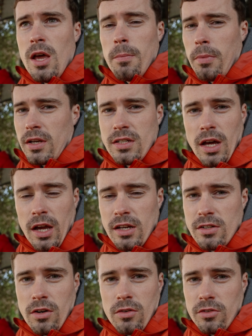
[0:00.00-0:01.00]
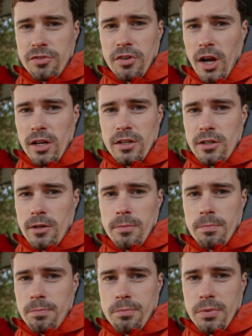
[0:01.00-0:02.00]
but I don't find it a
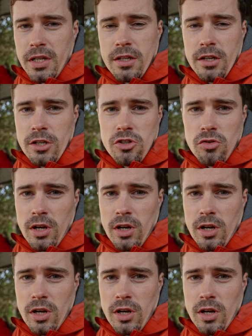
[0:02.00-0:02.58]
big issue.